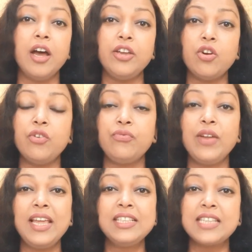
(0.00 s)
your
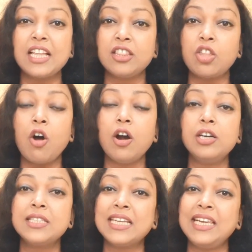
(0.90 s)
feelings and
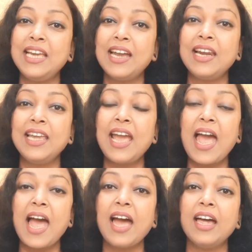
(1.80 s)
thoughts clearly
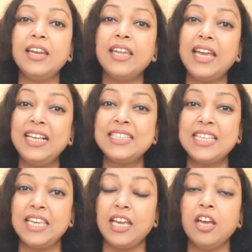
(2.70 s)
and
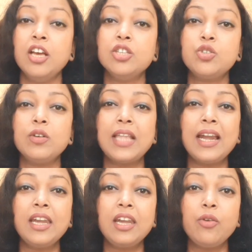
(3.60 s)
easily, so
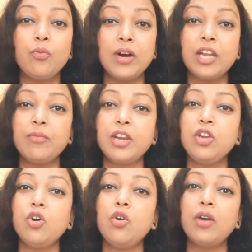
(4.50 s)
that whatever
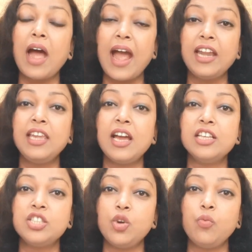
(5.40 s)
your
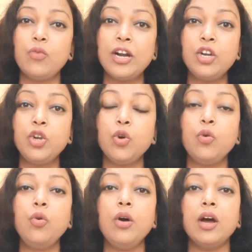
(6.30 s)
ideas you want
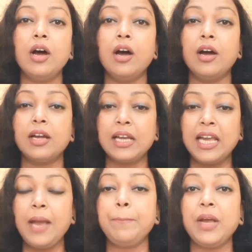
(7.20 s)
to
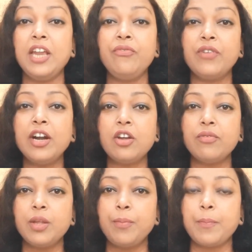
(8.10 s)
keep in front
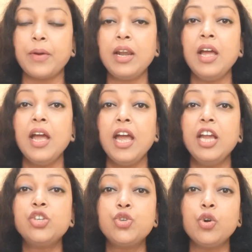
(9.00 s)
of the people,
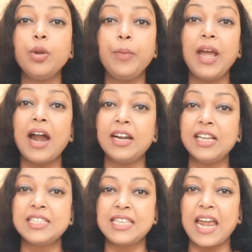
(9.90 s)
it should be
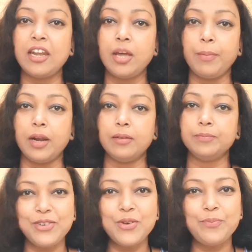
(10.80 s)
understandable.
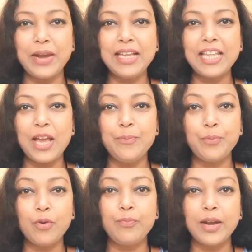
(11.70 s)
To bring the
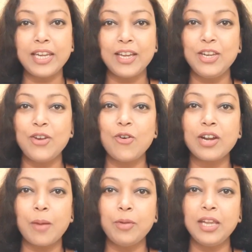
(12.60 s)
improvement in your
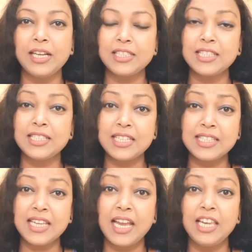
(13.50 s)
communications
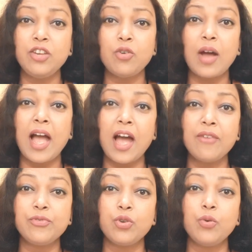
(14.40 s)
skill, you
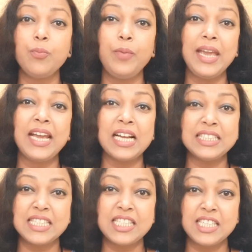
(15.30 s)
have to be
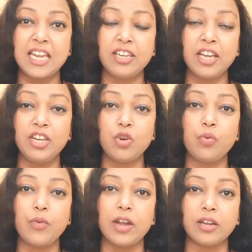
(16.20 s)
consistent in your
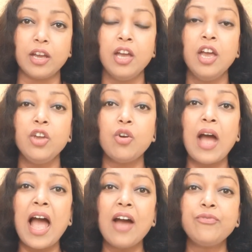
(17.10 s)
work. You
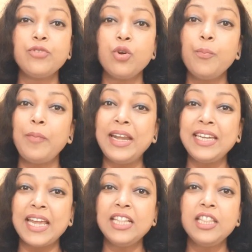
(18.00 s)
have to
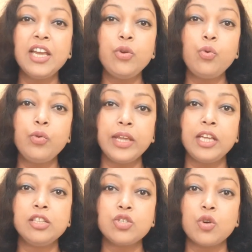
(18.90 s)
maintain the
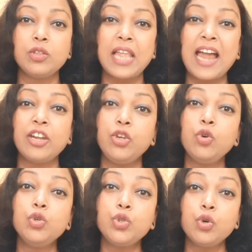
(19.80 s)
routine so that
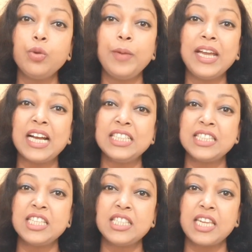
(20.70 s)
you should be
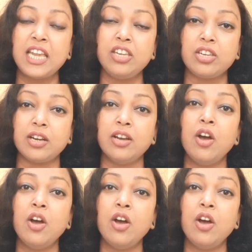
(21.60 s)
consistent.